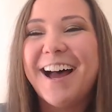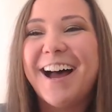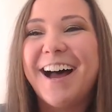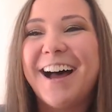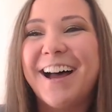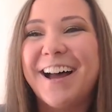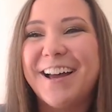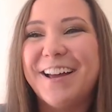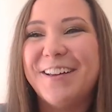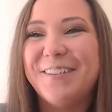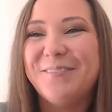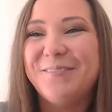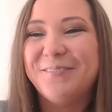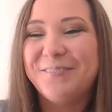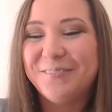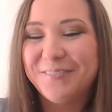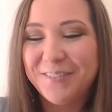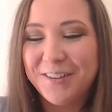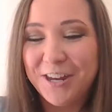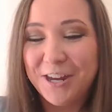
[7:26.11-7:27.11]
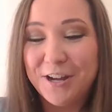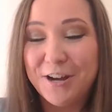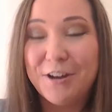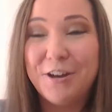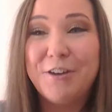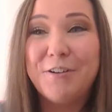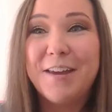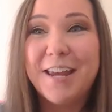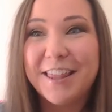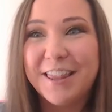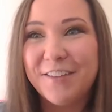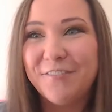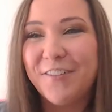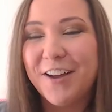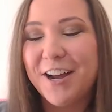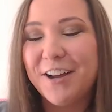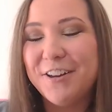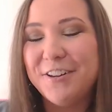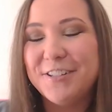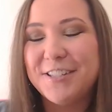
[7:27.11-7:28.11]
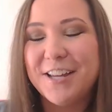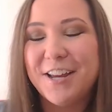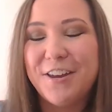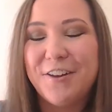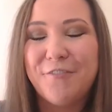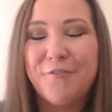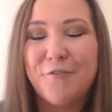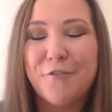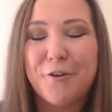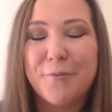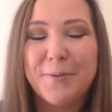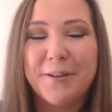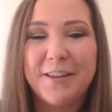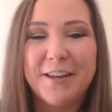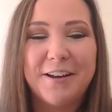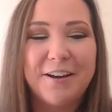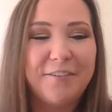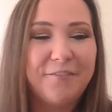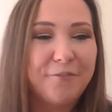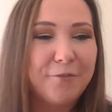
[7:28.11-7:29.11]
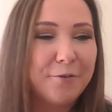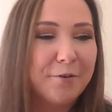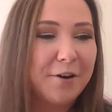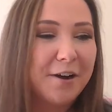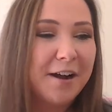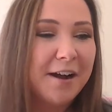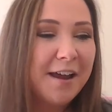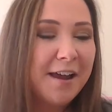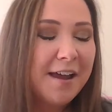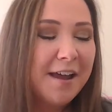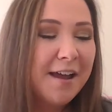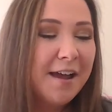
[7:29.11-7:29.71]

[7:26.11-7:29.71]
um, you know, you get the values that you formulated for.